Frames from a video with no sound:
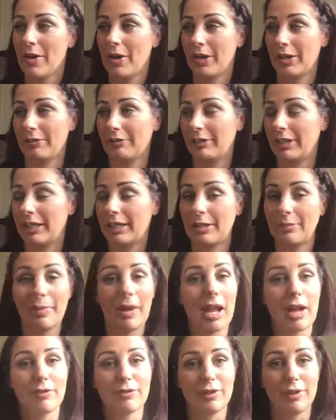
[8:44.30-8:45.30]
a really good
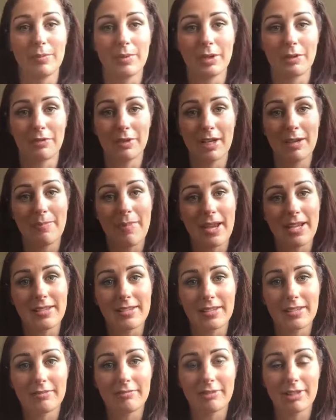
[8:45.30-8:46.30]
platform and a really
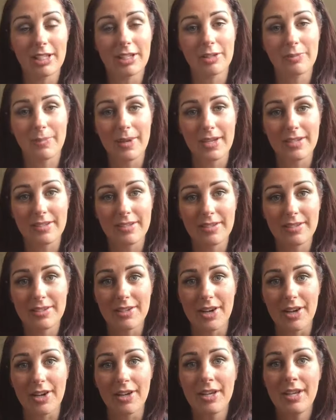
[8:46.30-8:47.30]
base, really good base to
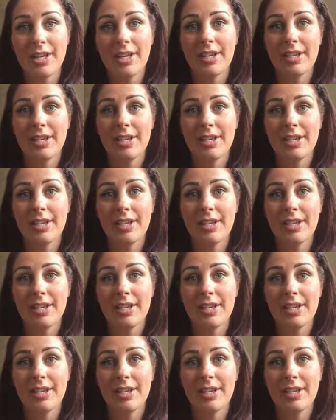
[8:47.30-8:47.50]
start.